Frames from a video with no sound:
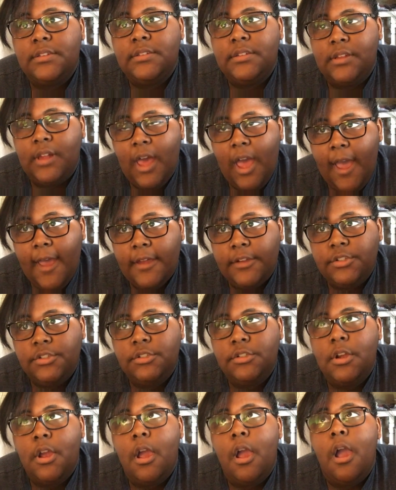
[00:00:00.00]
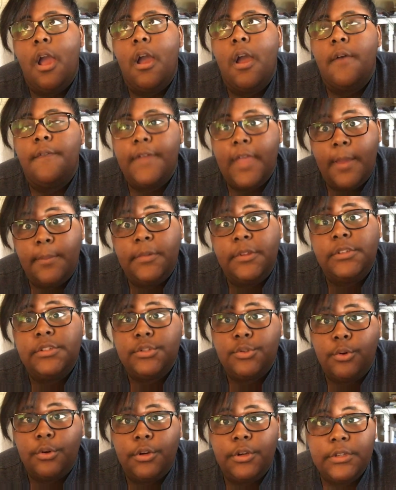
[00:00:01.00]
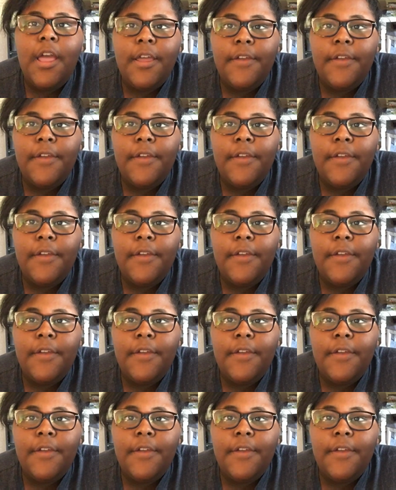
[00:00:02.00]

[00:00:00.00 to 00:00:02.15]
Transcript: / family story.